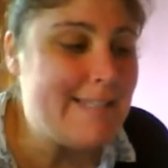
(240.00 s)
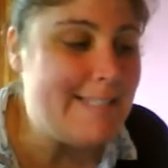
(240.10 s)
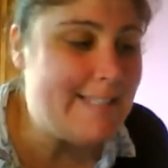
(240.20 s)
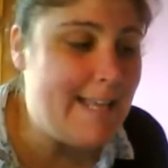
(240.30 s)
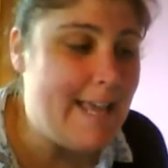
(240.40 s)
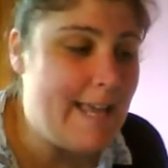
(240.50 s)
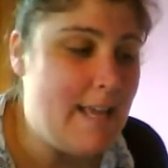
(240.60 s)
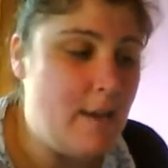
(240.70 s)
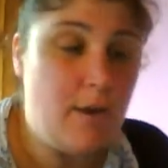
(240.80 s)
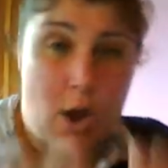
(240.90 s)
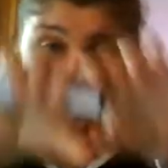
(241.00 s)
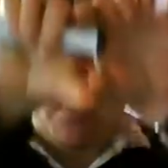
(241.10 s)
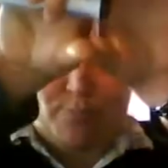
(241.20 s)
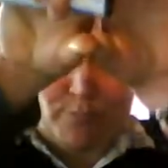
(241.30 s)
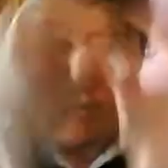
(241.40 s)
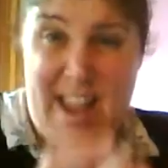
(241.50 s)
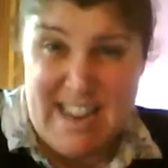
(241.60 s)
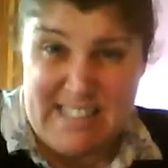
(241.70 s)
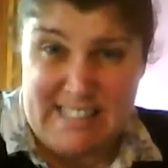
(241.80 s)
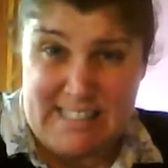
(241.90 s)
And C
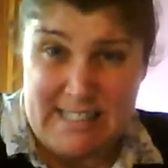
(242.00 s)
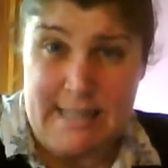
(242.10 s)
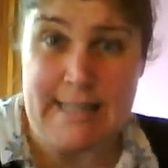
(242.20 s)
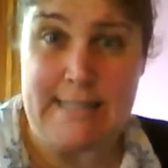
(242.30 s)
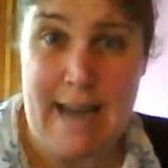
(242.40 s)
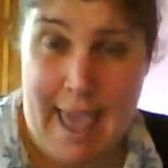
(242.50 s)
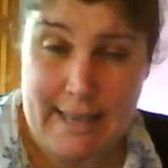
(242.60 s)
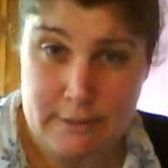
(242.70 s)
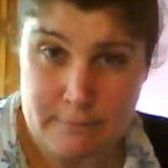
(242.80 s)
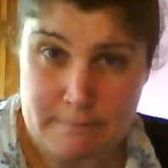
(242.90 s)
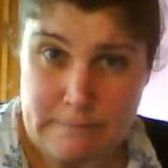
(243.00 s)
breaks his leg.